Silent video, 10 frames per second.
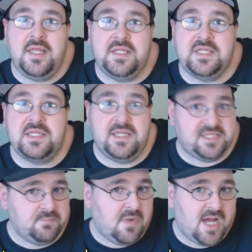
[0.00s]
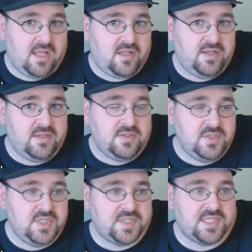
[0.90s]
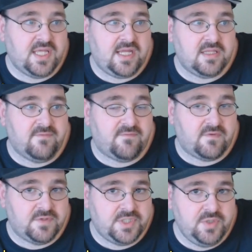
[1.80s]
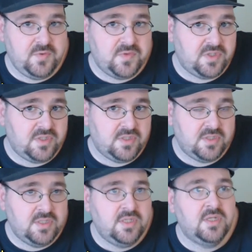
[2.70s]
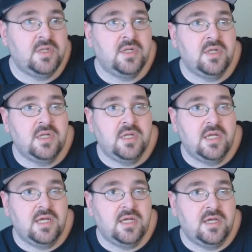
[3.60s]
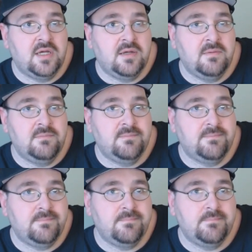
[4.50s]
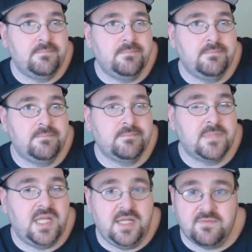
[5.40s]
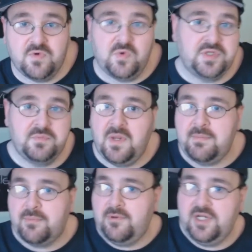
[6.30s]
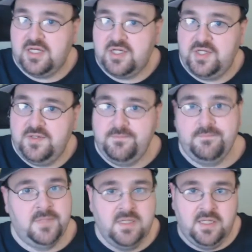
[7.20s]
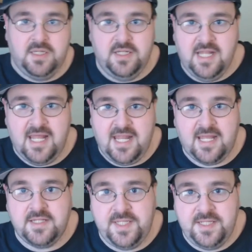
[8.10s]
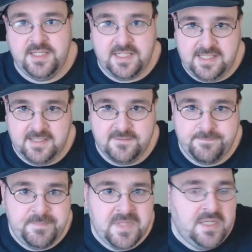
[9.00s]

it's mild, just like the first two were. And of course, vapor production, 9 out of 10 again.